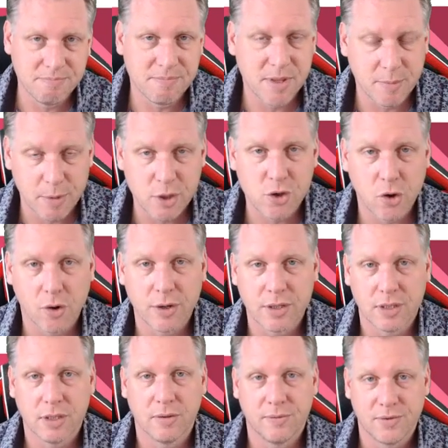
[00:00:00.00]
the
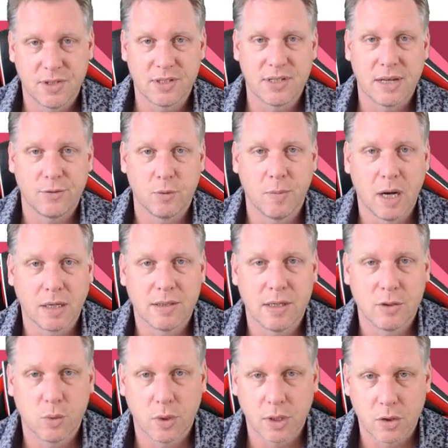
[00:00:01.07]
majority of successful
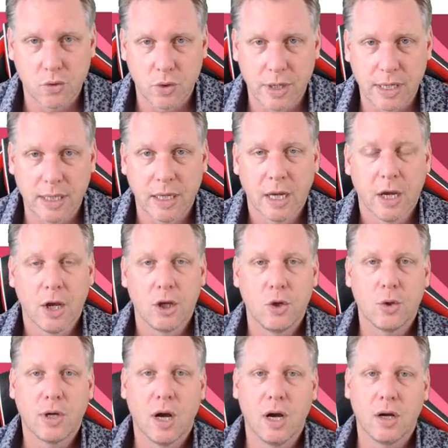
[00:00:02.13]
marketers will agree, you
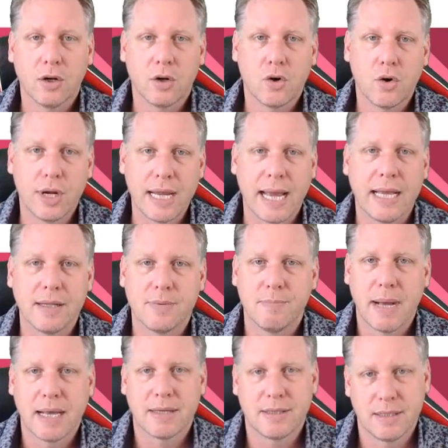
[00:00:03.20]
can't create
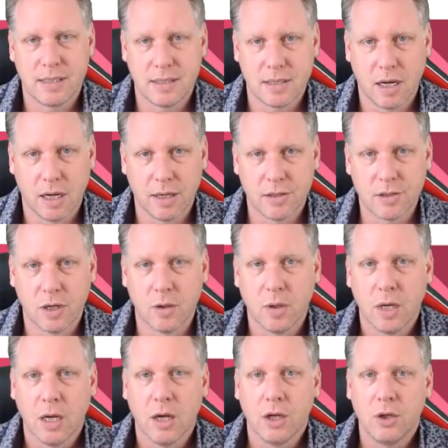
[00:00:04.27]
mass desire. So
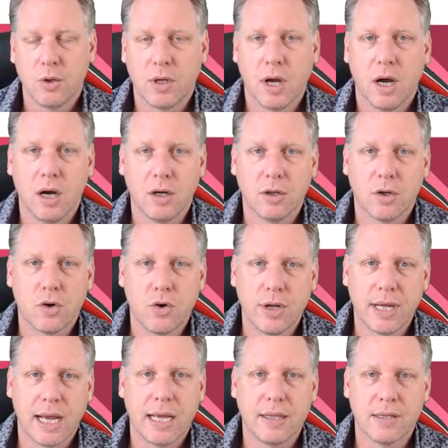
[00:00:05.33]
you can't
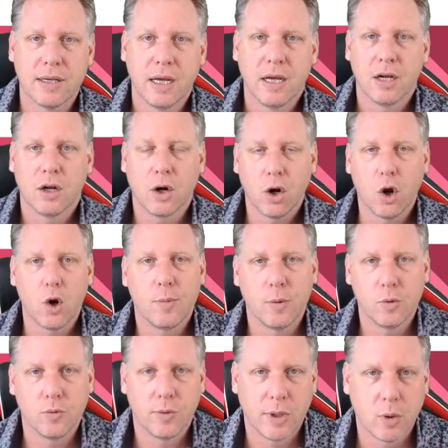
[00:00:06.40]
create
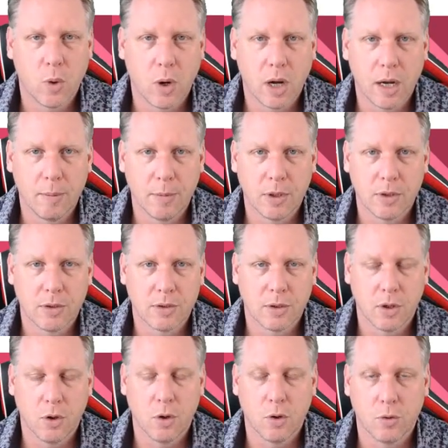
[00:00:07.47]
global requirement
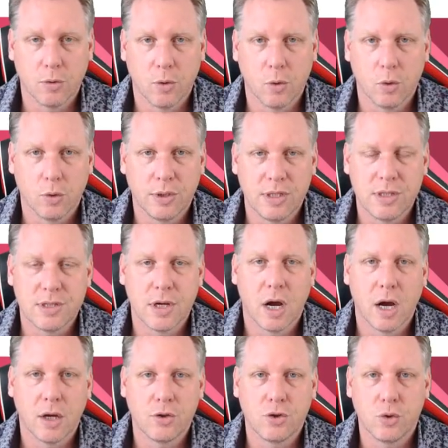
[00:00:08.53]
or
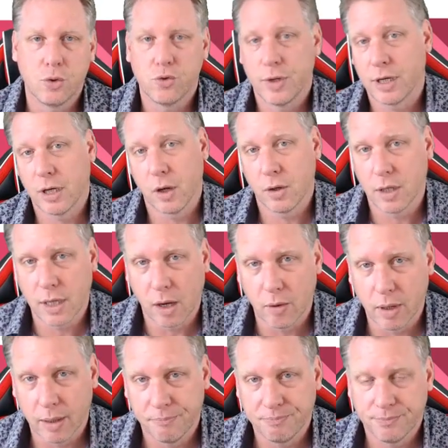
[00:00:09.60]
desire to drink
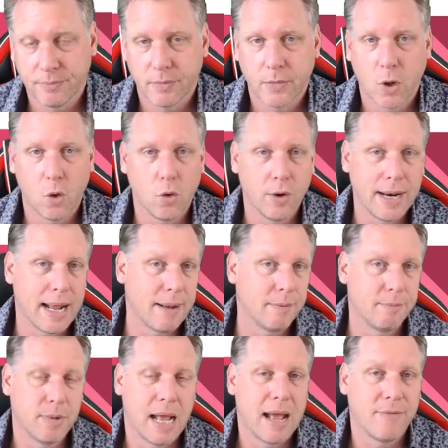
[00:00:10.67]
Coca-Cola or
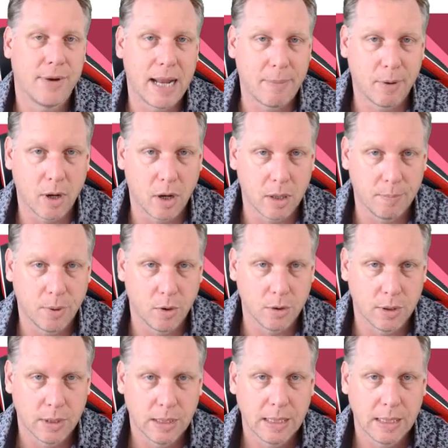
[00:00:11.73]
have an Apple iPod.